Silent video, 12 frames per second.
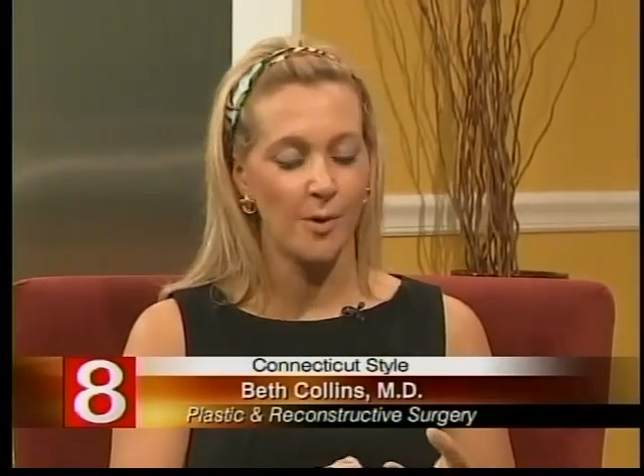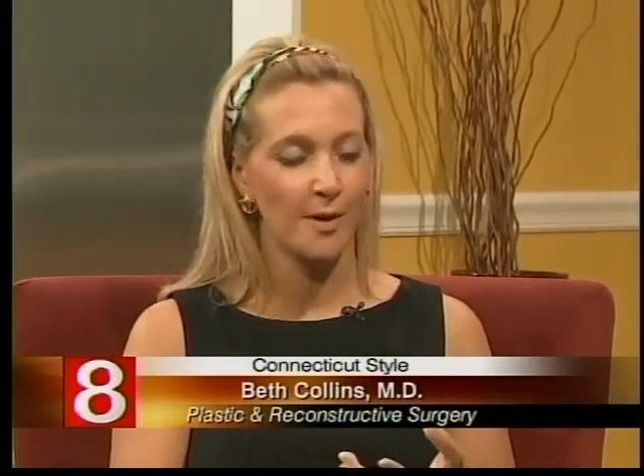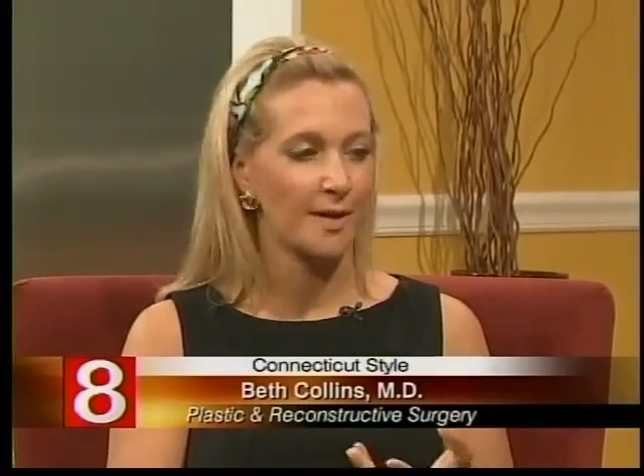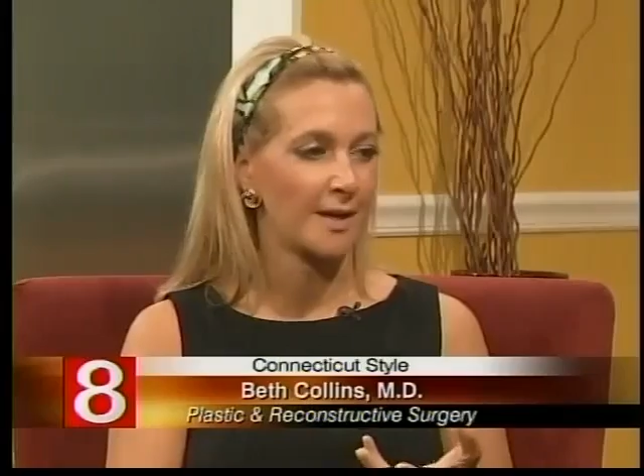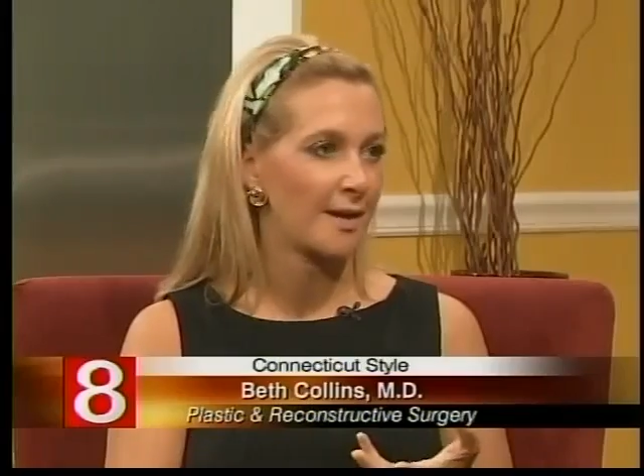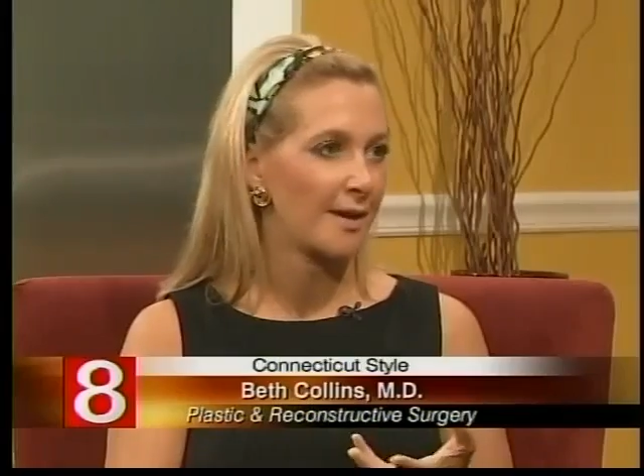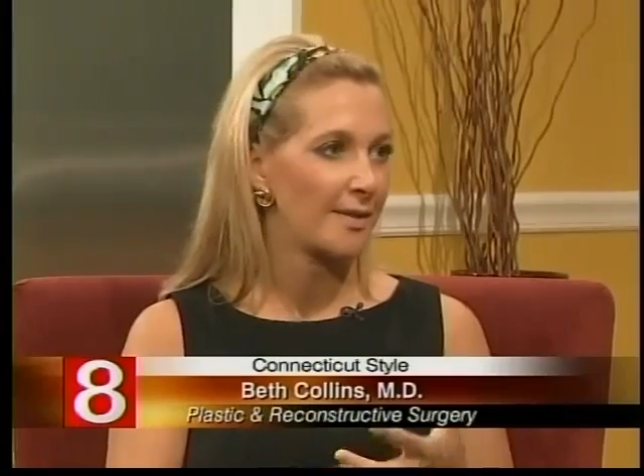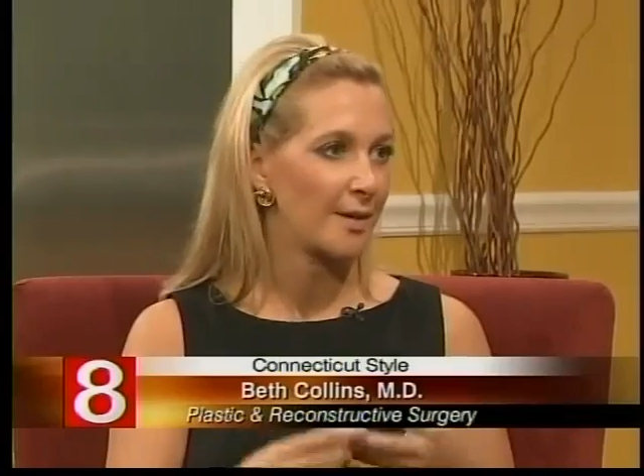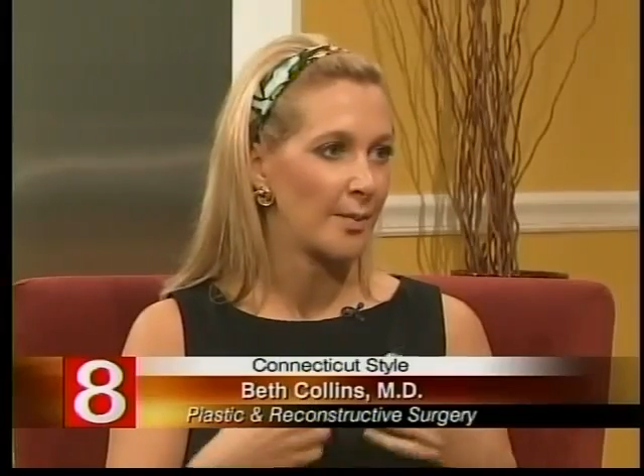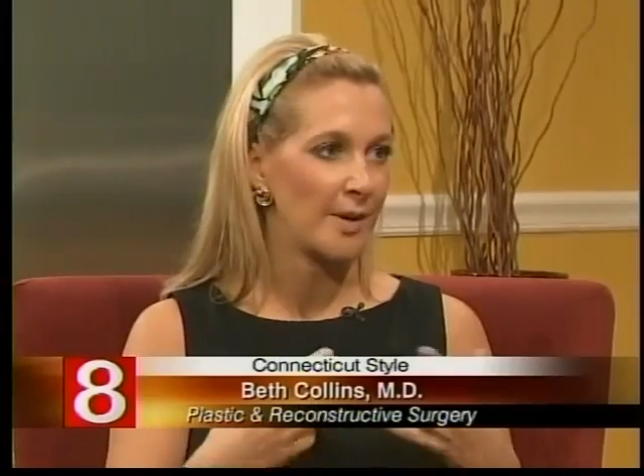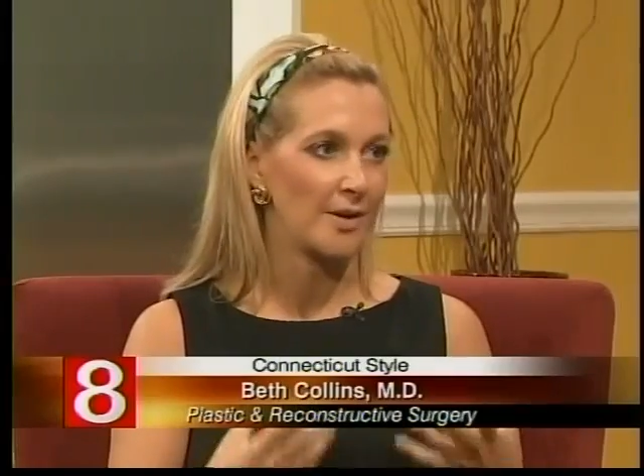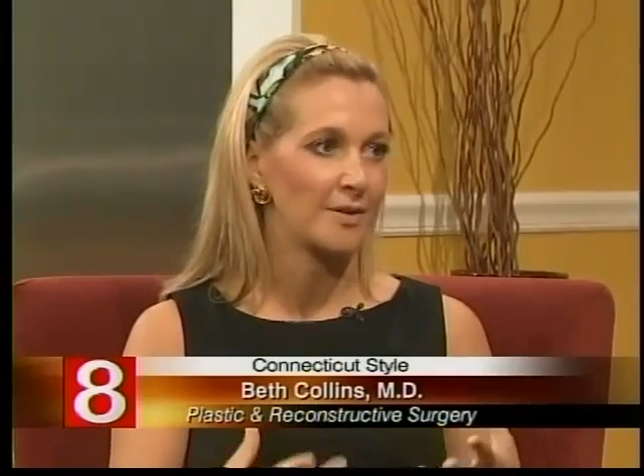working on
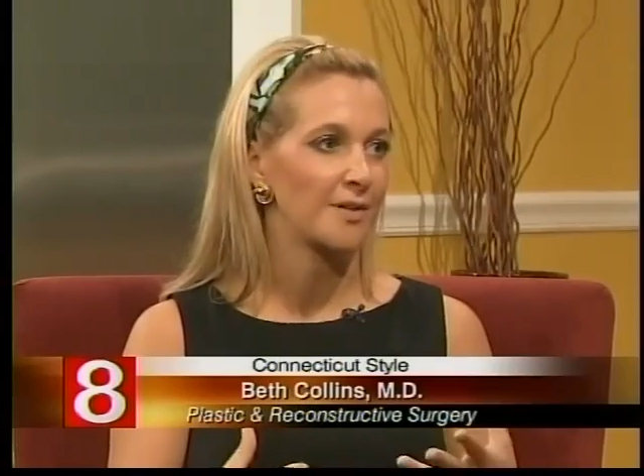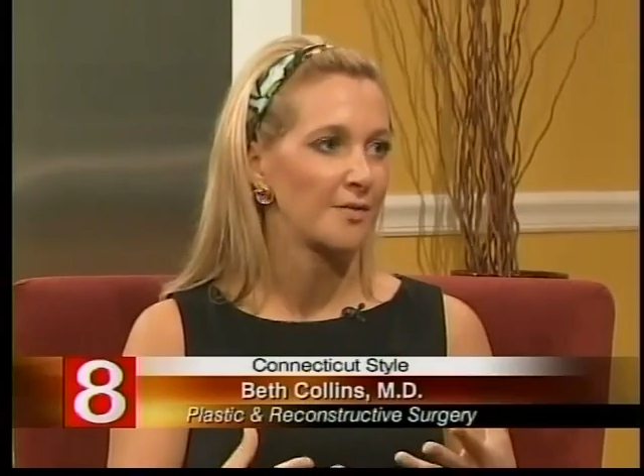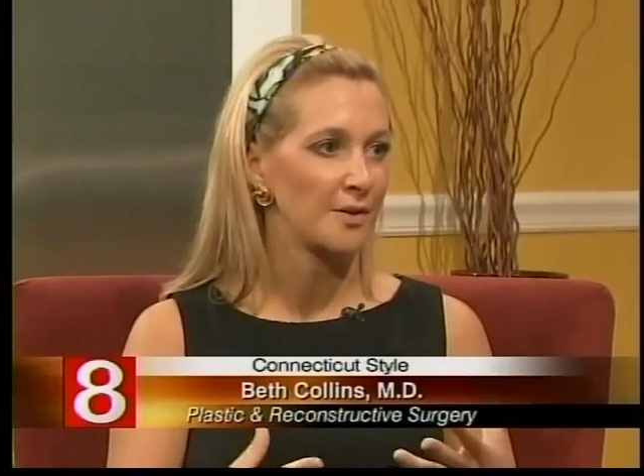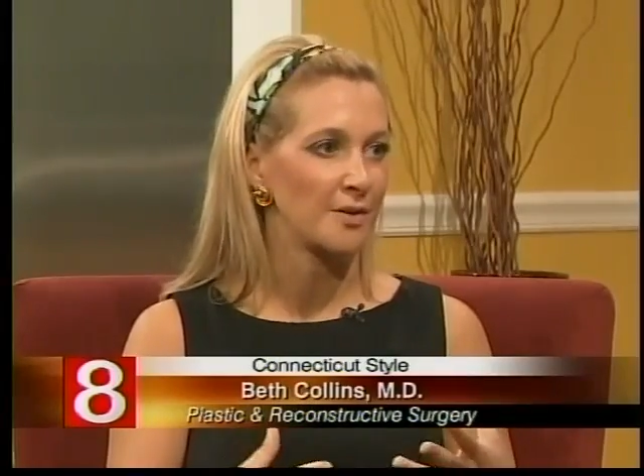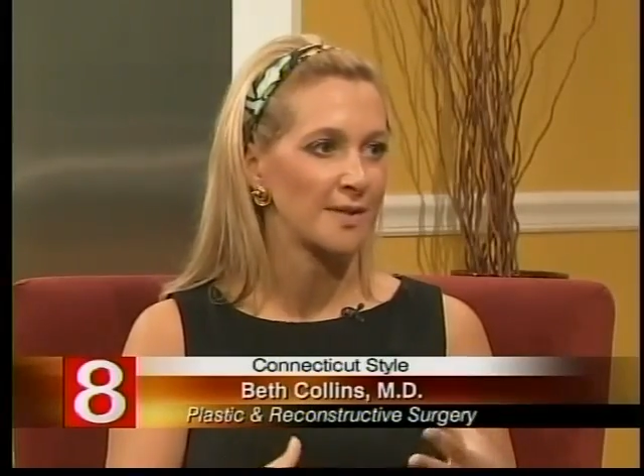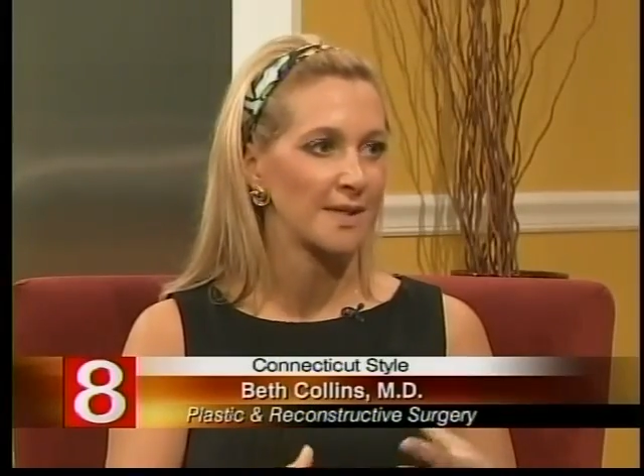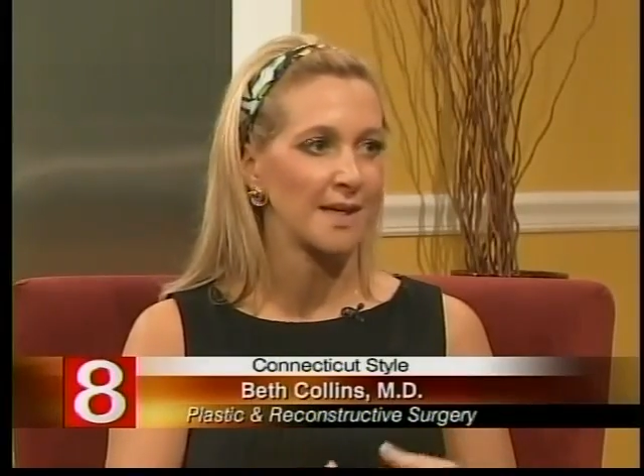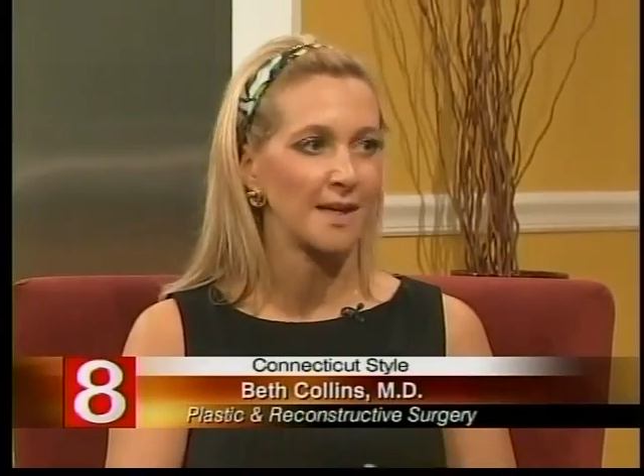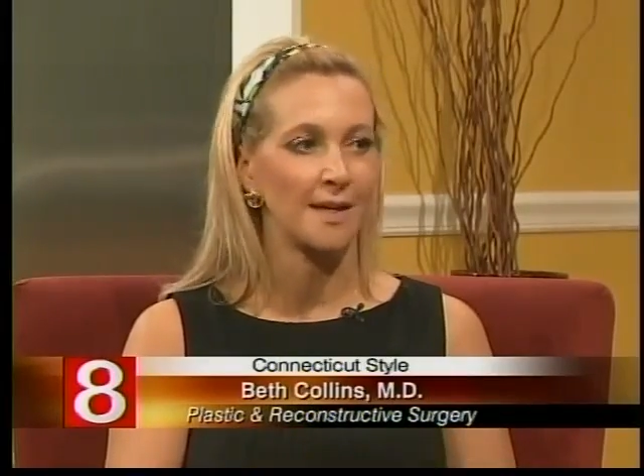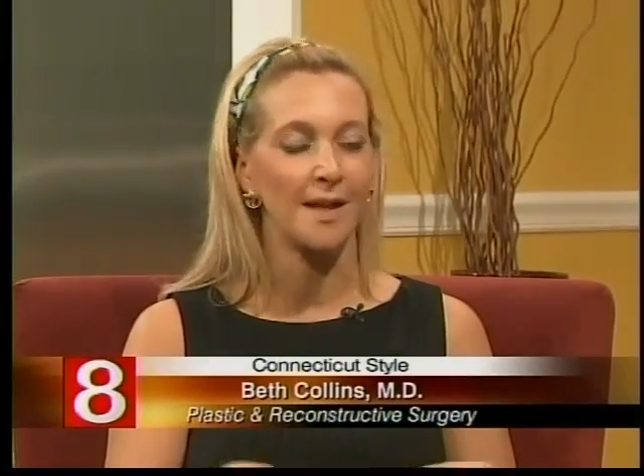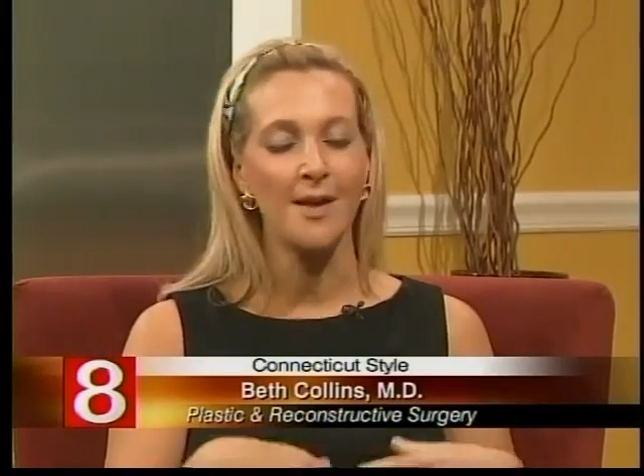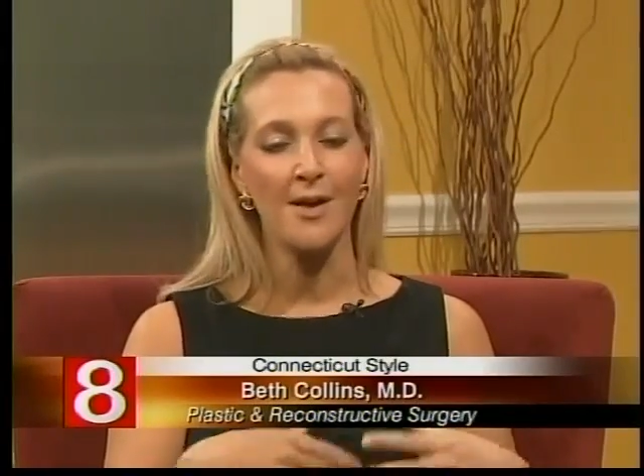the appearance of your
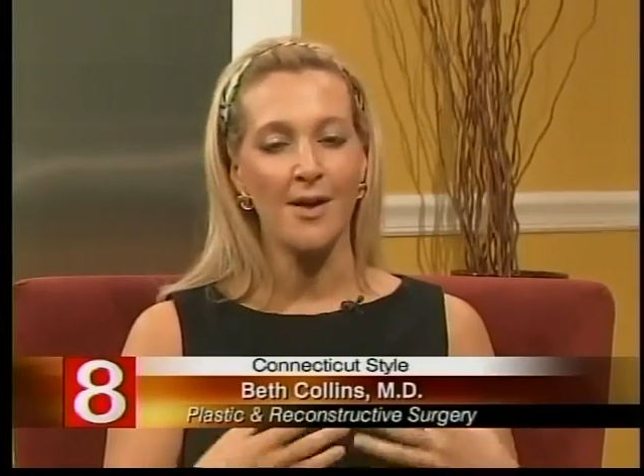skin,